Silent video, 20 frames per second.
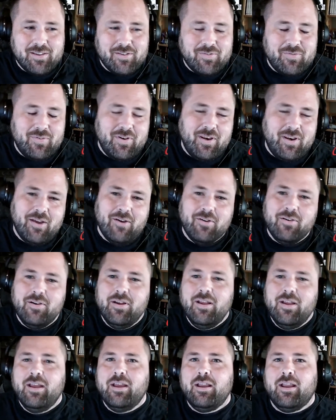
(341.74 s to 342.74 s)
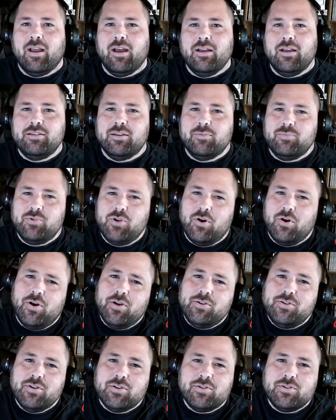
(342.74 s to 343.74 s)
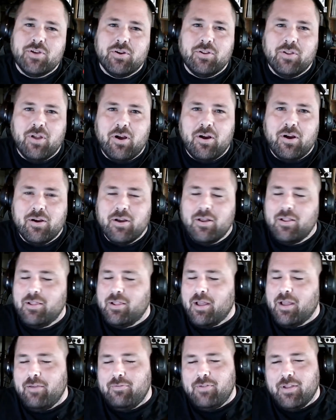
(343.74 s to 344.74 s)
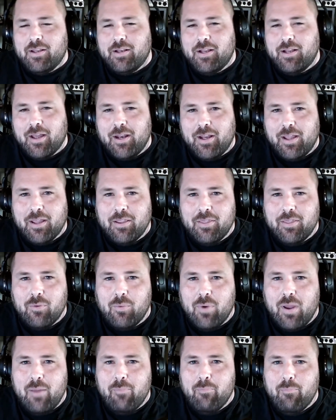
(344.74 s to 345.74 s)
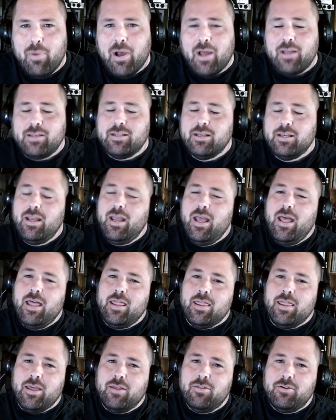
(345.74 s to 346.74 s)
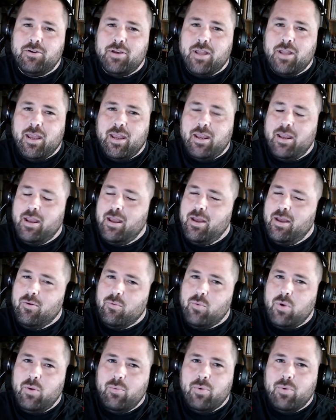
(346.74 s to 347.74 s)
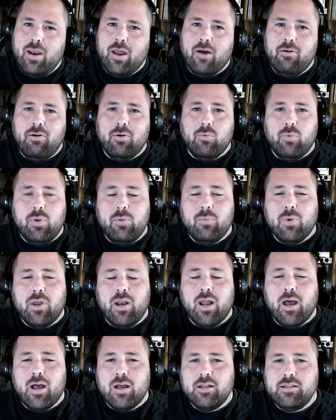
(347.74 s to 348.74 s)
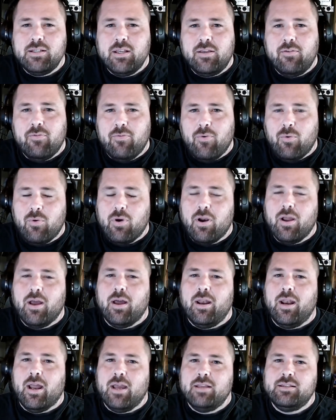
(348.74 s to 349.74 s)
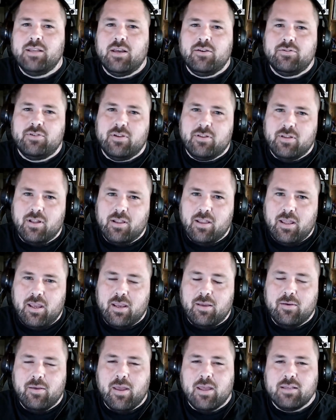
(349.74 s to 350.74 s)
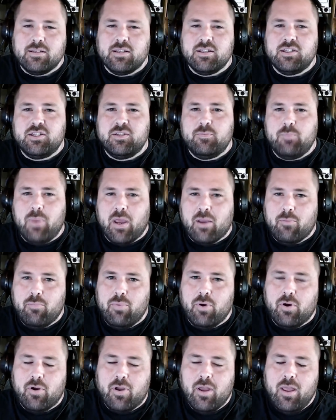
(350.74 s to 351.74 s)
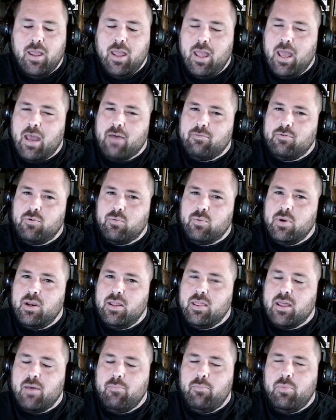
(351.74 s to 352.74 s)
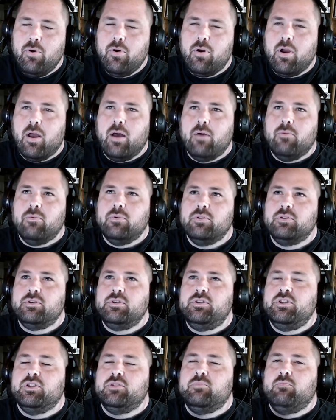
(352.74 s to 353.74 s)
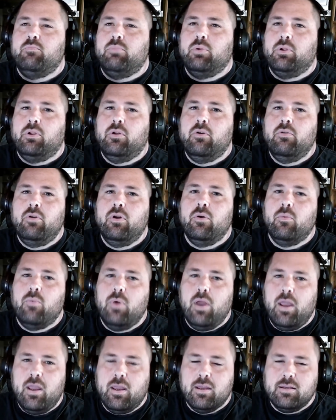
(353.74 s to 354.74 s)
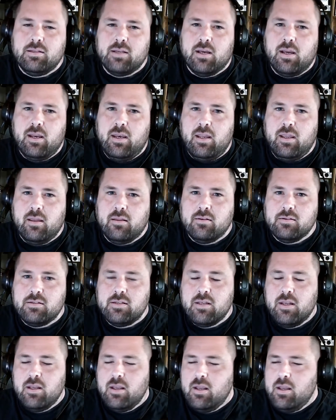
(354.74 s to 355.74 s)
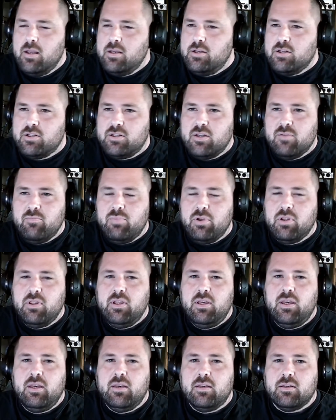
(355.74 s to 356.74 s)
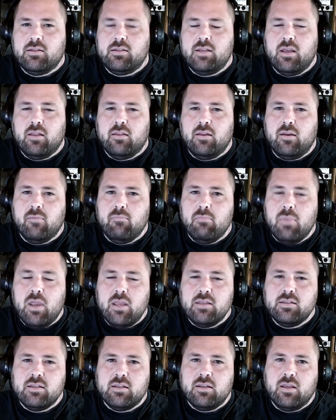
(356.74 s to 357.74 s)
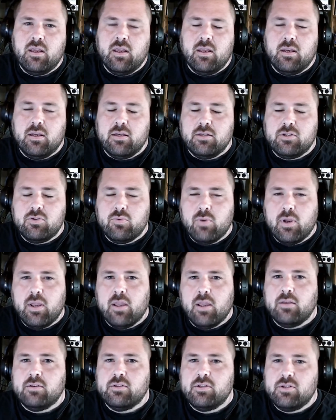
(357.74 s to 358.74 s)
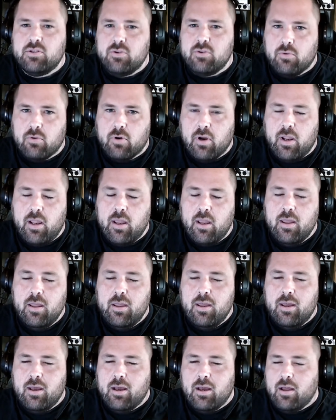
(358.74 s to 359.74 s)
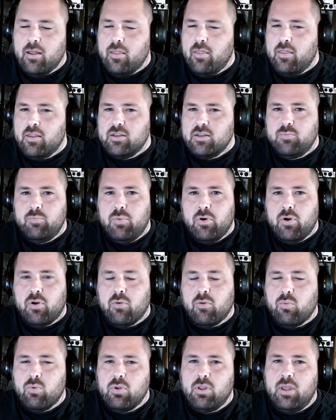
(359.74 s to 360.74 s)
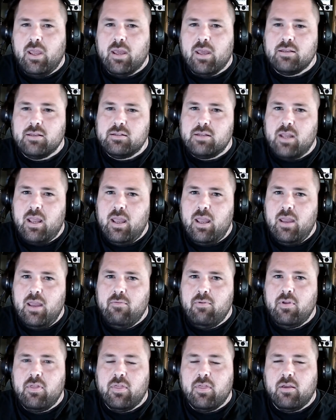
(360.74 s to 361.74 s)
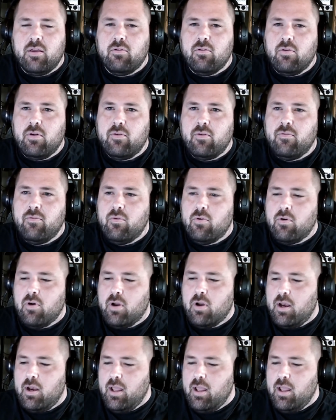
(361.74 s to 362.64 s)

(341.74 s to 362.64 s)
video. Guys, I'm sorry it took so long. Life did kind of get in the way, but the other day we went out and we went hunting for A Nice House on the Lake as a spec book. After reading that book, I was just blown away at Tynion's just ability to tell an amazing and intriguing story. This book really has everything going for it.